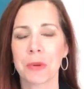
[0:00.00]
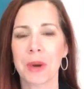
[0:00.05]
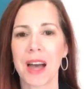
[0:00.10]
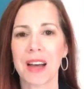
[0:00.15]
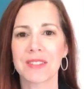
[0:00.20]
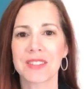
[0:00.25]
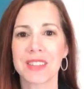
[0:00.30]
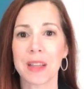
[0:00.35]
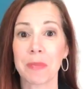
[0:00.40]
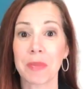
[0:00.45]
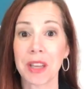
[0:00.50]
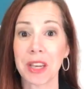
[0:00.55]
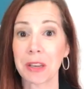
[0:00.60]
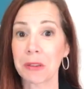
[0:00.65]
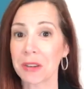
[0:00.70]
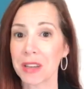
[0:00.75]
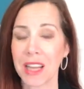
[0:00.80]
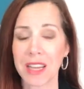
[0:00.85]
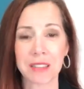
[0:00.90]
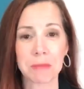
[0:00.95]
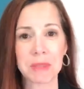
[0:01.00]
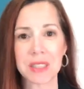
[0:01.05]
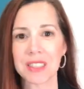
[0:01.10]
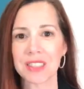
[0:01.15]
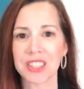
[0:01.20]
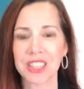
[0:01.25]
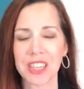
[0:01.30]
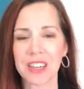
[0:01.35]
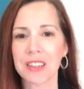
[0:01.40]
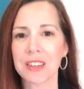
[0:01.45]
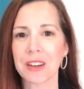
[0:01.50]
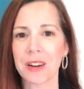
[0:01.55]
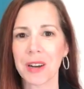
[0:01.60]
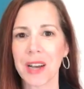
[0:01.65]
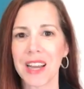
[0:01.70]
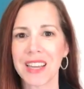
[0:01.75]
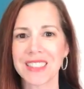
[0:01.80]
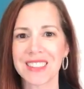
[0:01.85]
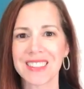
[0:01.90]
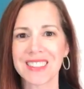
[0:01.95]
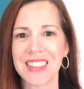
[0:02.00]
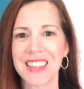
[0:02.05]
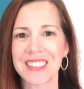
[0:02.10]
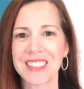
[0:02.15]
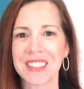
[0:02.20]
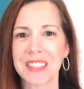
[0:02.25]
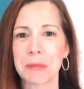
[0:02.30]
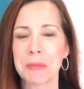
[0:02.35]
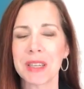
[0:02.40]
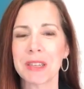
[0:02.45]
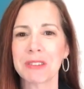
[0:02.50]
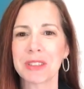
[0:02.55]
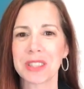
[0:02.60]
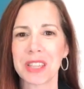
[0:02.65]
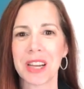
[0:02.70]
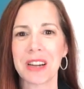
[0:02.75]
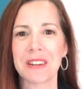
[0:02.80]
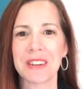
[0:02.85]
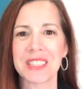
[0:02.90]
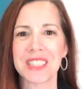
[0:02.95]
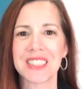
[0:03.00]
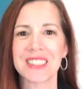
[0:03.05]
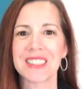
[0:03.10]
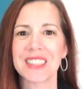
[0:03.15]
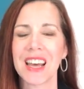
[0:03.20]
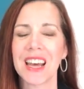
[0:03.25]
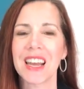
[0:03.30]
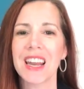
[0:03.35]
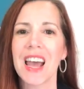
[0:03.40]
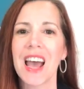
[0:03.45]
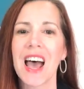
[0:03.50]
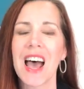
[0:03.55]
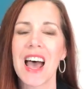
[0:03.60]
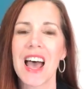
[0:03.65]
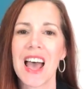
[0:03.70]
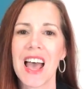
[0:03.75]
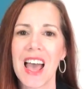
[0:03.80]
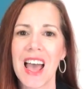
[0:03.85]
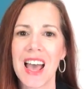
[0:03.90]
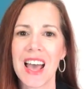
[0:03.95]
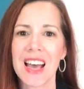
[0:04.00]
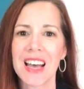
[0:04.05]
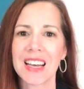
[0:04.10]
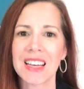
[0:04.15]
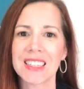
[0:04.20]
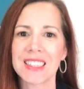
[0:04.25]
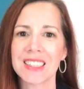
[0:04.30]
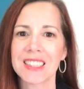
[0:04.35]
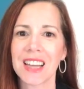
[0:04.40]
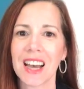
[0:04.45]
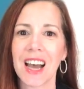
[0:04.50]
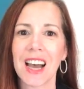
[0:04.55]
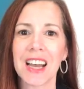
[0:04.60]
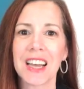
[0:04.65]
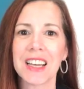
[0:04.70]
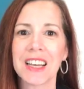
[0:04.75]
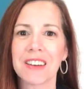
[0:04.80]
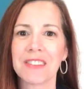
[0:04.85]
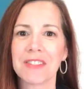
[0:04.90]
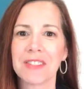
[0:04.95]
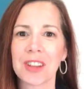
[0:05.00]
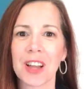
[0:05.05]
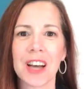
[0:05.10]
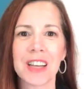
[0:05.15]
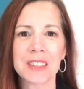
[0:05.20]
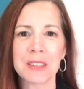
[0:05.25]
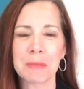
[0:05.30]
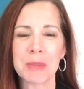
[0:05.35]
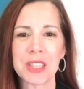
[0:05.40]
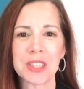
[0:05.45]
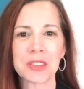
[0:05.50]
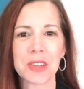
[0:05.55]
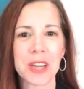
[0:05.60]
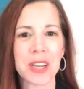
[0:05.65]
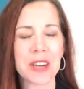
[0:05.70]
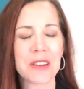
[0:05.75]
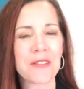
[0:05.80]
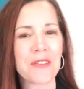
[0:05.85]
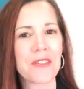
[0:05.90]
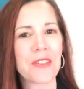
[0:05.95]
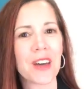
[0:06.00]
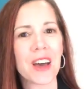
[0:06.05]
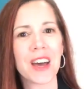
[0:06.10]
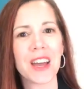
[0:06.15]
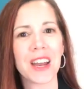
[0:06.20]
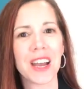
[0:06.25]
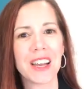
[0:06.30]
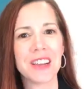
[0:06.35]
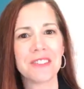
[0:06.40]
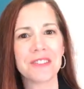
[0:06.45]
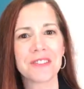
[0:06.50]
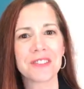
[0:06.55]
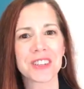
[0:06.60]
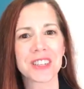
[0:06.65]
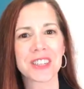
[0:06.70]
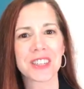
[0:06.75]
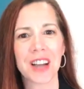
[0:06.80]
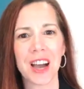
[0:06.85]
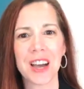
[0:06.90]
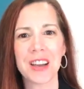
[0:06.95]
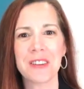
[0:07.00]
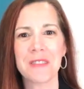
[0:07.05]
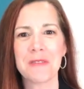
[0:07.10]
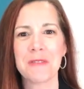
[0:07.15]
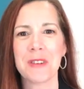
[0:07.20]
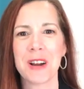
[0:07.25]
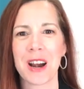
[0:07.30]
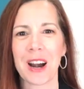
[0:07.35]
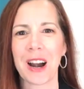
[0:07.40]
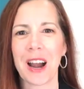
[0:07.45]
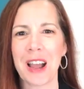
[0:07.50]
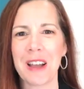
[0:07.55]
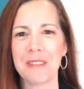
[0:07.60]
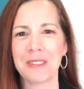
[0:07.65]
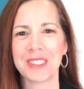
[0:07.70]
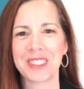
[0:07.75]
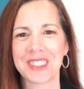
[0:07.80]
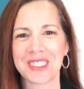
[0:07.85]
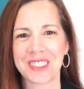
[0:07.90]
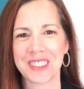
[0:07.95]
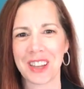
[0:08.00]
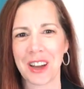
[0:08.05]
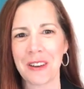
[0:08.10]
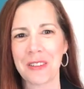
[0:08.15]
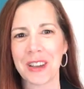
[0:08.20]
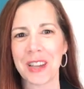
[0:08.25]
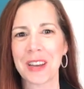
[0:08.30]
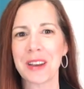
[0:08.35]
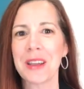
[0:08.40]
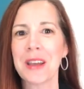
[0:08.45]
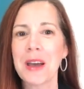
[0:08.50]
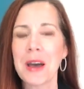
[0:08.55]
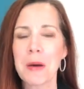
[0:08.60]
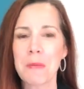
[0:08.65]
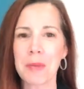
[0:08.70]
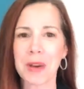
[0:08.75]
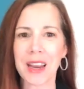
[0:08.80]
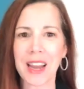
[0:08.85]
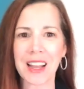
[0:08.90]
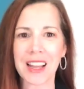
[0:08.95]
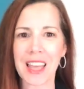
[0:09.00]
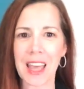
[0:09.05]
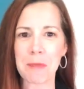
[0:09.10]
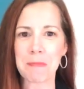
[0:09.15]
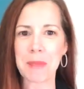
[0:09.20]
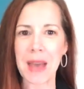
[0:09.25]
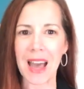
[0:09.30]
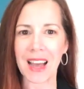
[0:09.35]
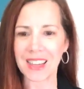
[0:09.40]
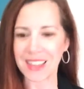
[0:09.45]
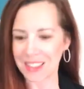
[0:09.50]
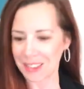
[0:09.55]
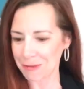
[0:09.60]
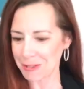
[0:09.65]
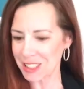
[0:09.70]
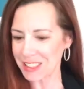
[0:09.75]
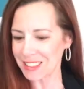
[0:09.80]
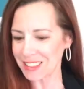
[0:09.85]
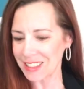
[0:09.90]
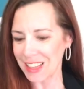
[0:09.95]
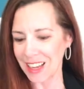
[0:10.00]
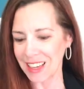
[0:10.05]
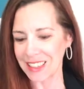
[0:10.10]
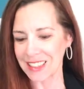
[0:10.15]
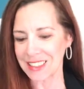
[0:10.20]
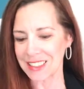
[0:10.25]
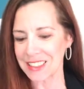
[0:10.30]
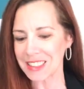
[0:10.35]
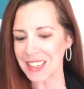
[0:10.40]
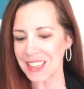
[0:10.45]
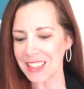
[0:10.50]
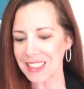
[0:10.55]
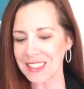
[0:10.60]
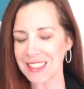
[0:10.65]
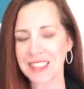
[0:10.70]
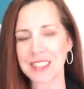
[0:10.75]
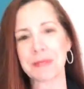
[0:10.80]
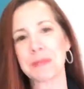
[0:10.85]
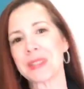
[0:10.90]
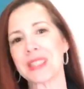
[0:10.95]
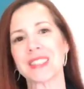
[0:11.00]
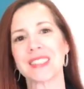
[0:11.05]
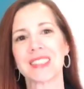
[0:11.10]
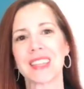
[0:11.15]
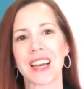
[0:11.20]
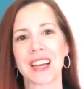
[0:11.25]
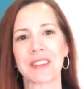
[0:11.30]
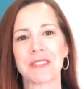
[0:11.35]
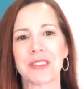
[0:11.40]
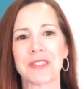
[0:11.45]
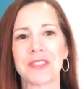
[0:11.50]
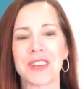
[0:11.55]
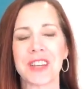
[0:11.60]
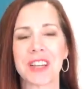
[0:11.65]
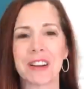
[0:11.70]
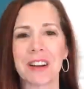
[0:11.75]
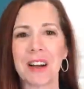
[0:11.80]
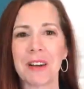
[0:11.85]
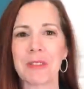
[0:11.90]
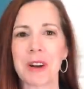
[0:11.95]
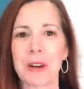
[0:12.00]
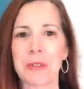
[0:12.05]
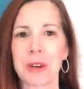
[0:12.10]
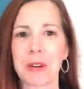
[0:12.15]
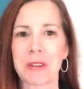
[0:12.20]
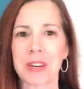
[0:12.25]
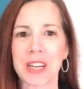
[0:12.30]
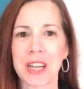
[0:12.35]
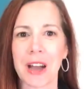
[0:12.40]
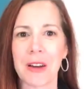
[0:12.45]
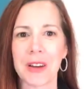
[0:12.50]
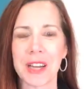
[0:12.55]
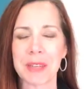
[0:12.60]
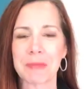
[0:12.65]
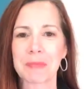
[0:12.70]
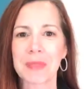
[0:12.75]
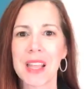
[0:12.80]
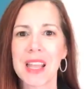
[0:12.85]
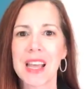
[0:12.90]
have something you would like me to share, go ahead and send it to me, which I already said. And I have lost my train of thought. I've forgotten where I was going, but I'll get back in 1 second. Just give me a second. We'll figure out where we were going.